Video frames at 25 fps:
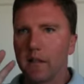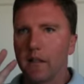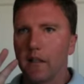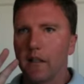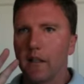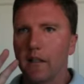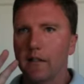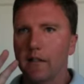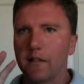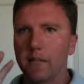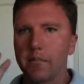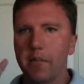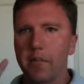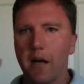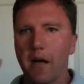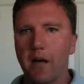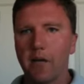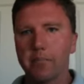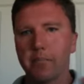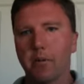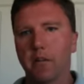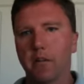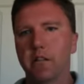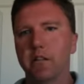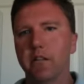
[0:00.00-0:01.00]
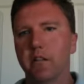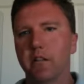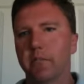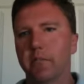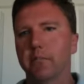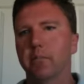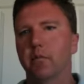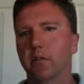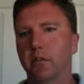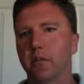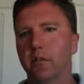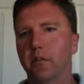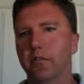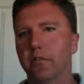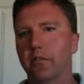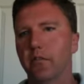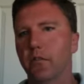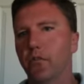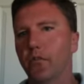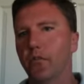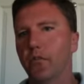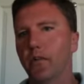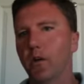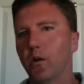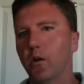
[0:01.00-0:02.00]
it's about burden of proof.
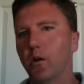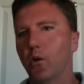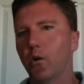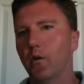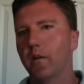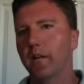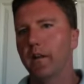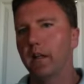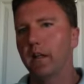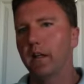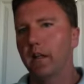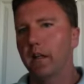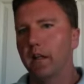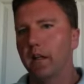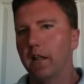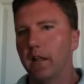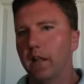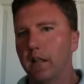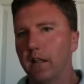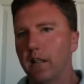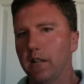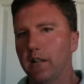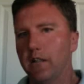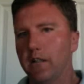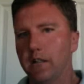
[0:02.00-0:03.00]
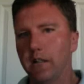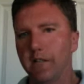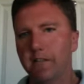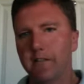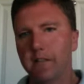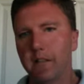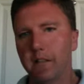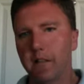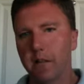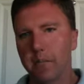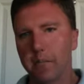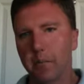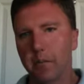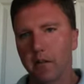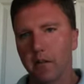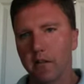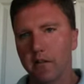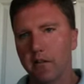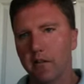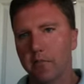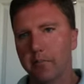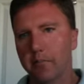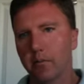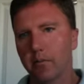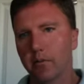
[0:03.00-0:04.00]
So it shifted the
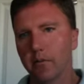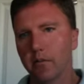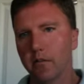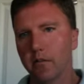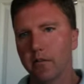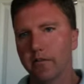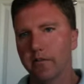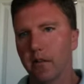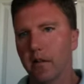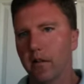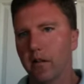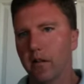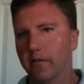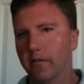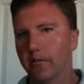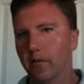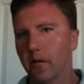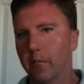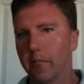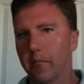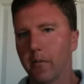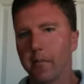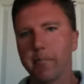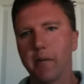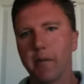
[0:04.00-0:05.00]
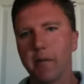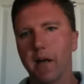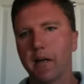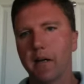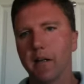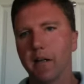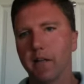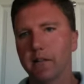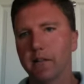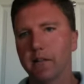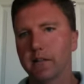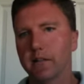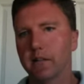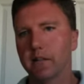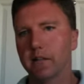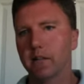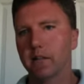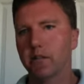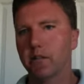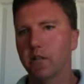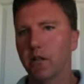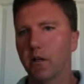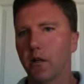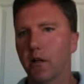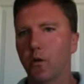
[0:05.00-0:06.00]
burden of proof from the parents to
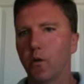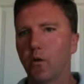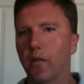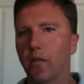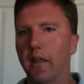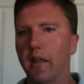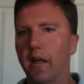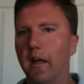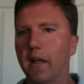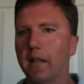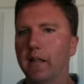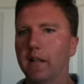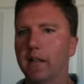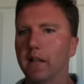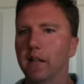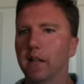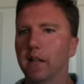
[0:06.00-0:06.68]
show that